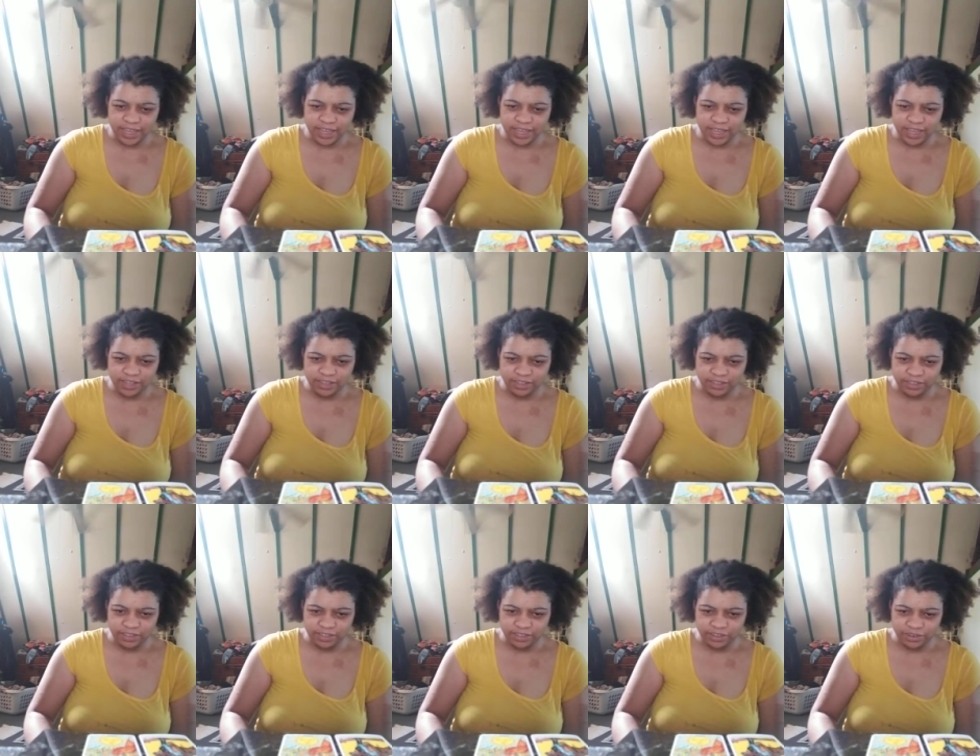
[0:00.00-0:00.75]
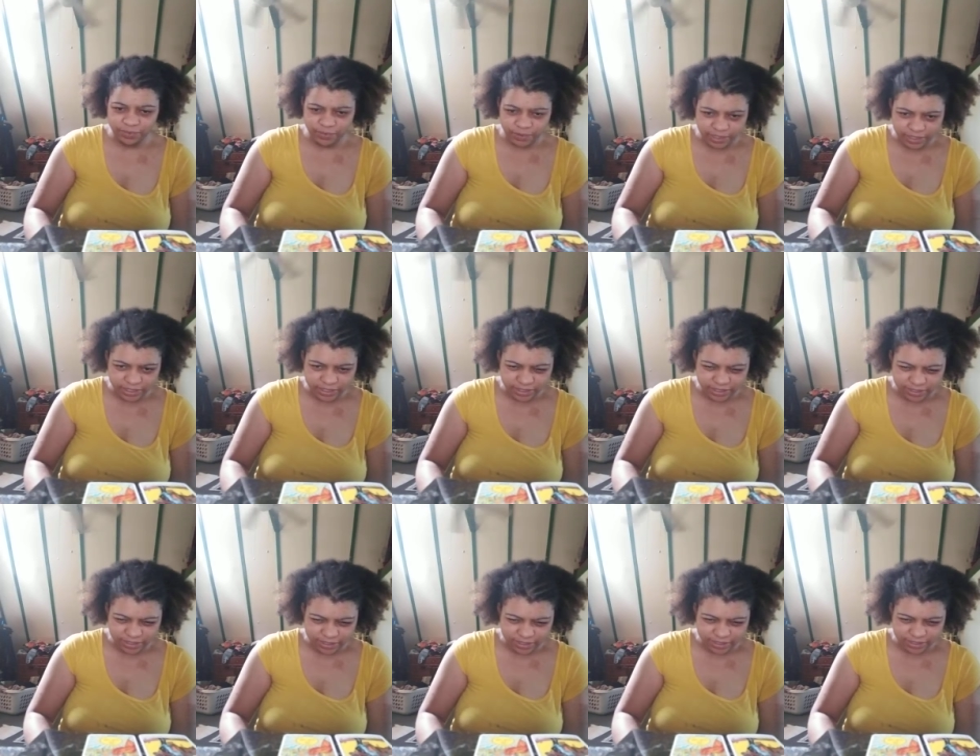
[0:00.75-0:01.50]
And you're wanting
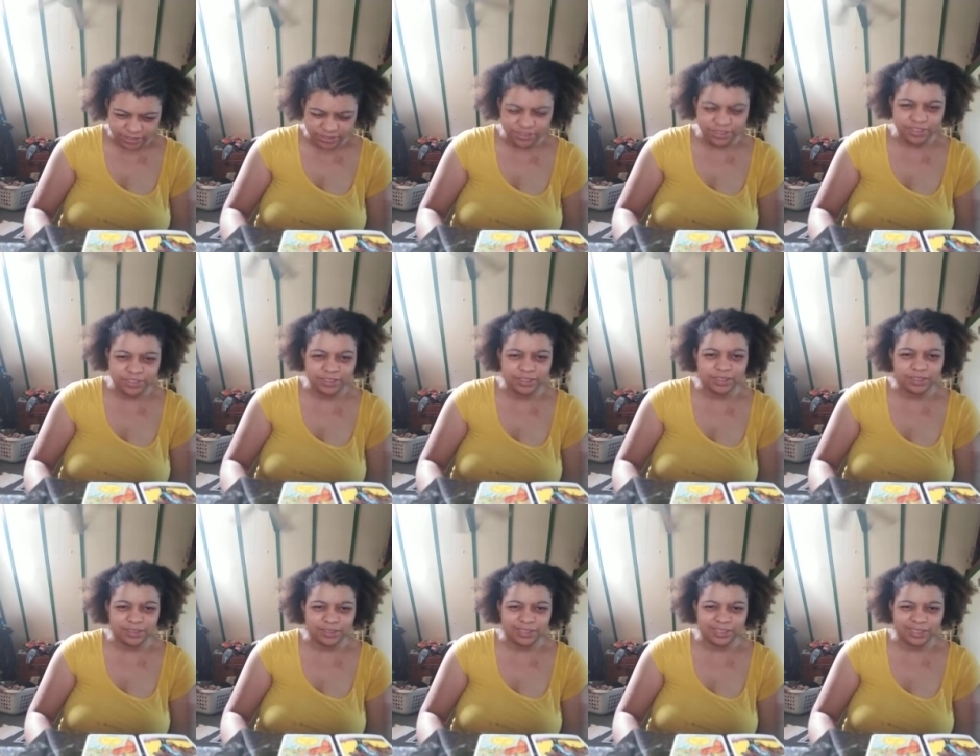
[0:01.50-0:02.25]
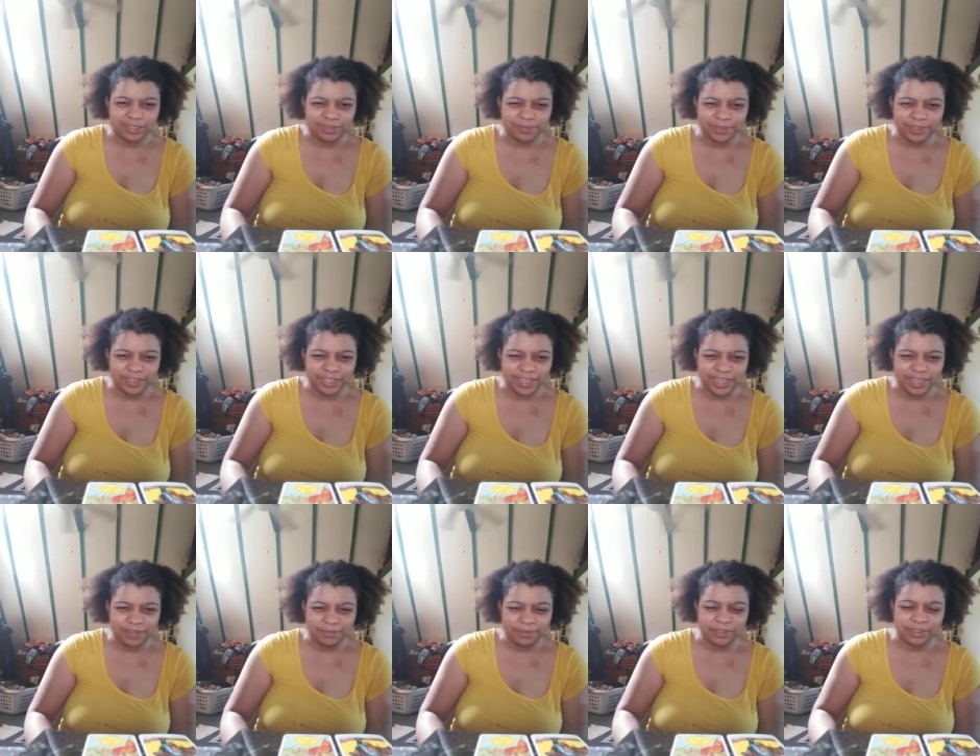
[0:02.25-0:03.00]
the decision dealing with
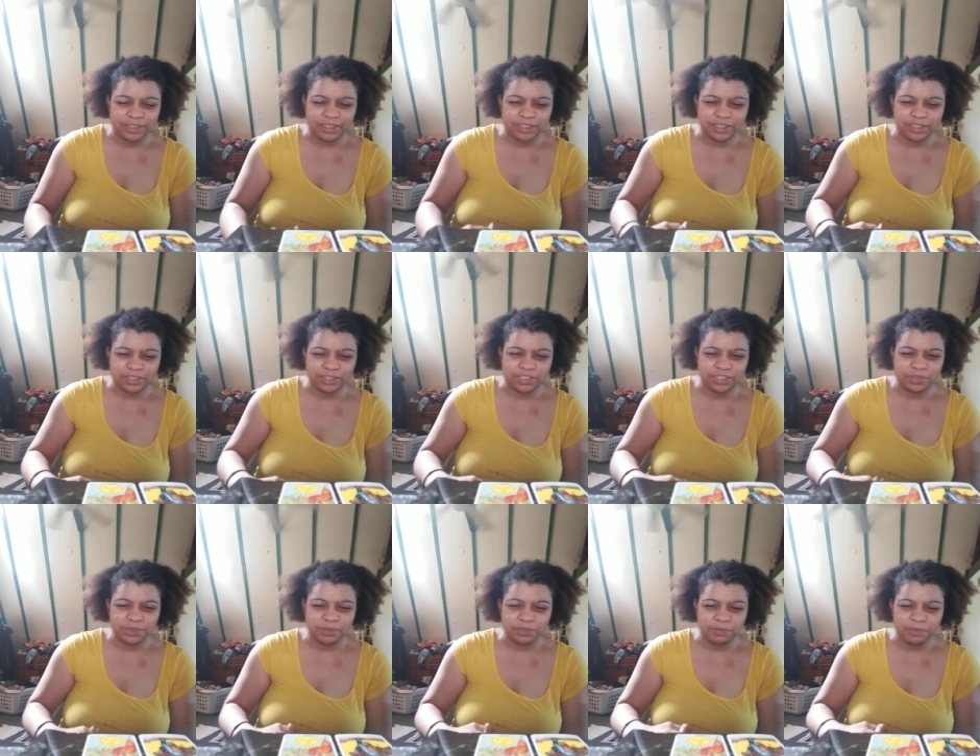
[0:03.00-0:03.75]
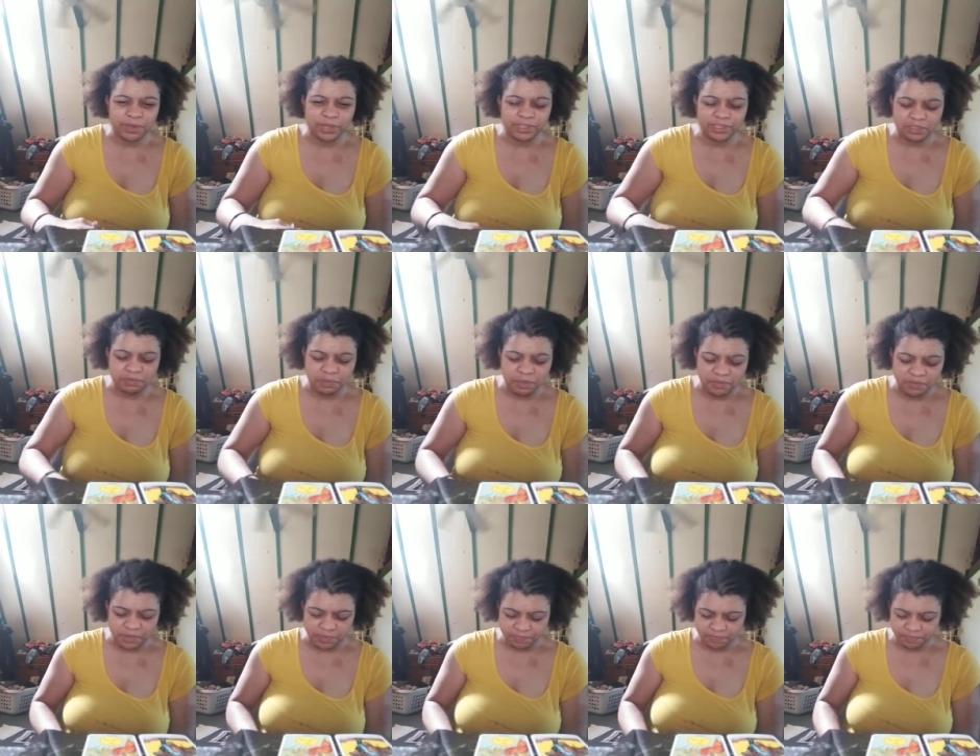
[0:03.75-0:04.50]
that with the two of wands
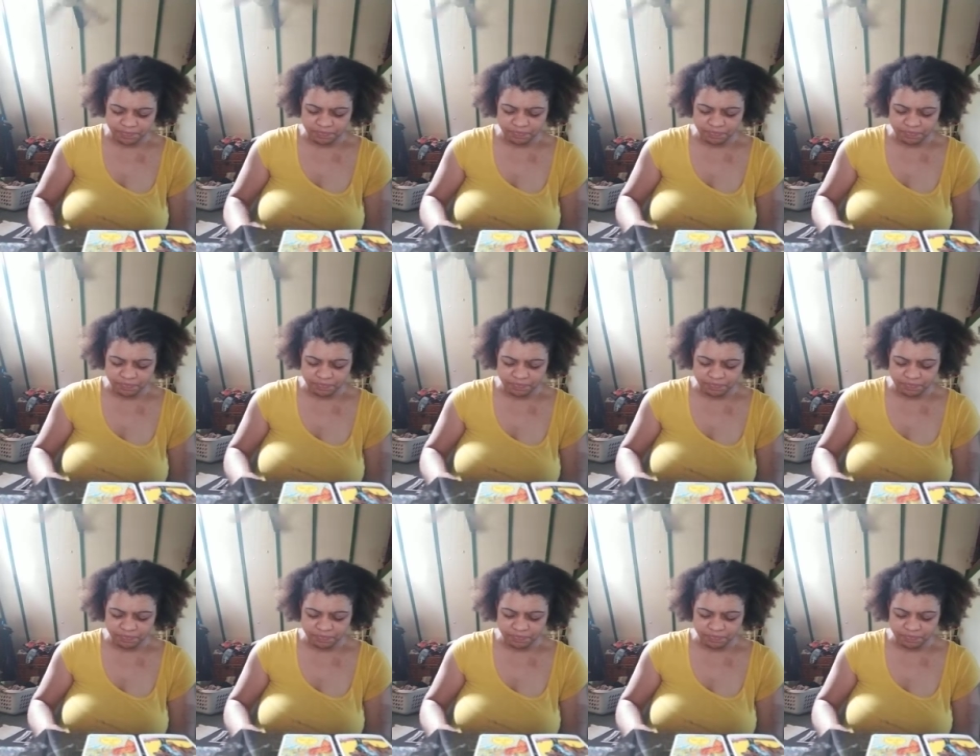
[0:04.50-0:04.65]
above it.